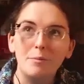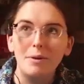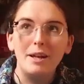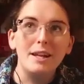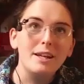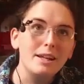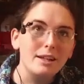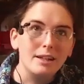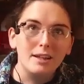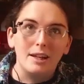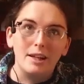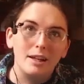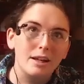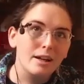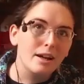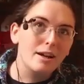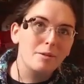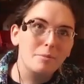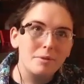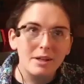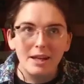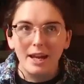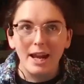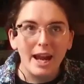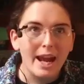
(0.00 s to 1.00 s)
making a
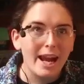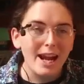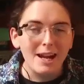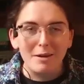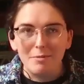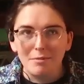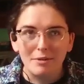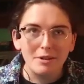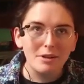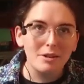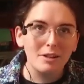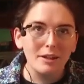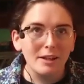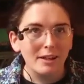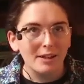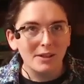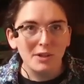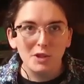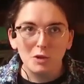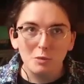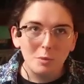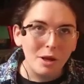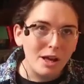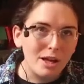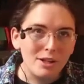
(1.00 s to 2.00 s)
gummy hammer and gonna
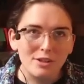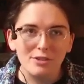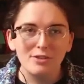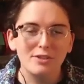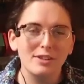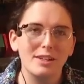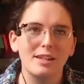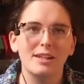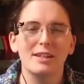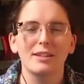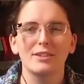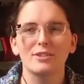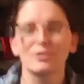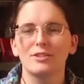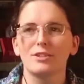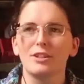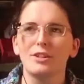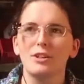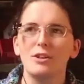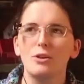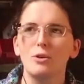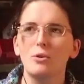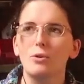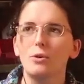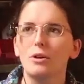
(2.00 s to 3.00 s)
smash things,
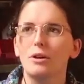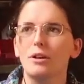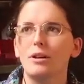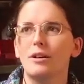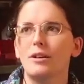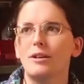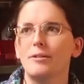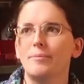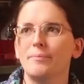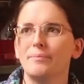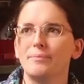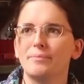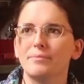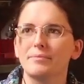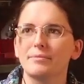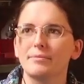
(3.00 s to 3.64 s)
or